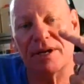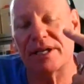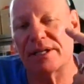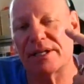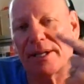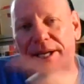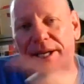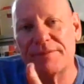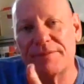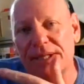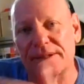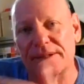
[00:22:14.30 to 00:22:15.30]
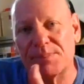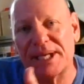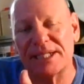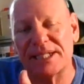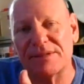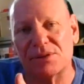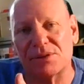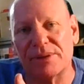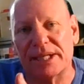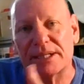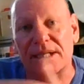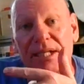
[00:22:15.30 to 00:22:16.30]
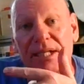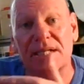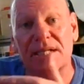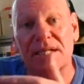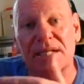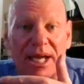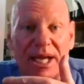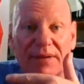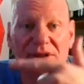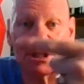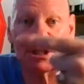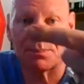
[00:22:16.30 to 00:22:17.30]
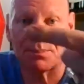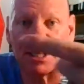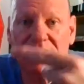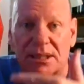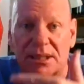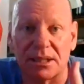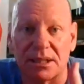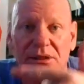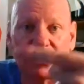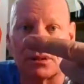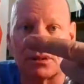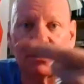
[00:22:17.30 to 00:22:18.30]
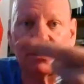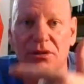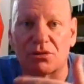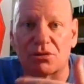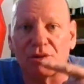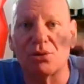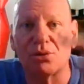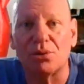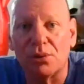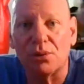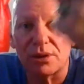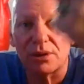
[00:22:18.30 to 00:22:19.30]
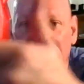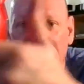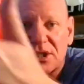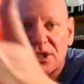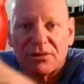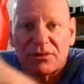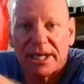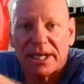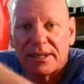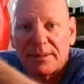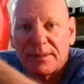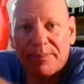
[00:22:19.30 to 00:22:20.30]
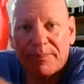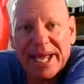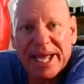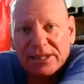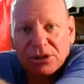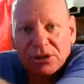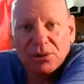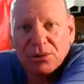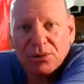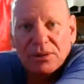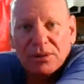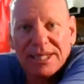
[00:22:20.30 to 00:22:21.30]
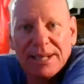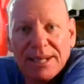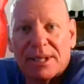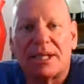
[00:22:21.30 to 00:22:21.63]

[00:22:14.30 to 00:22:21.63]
The plaintiff direct. So you have to speak through the magistrate back to them.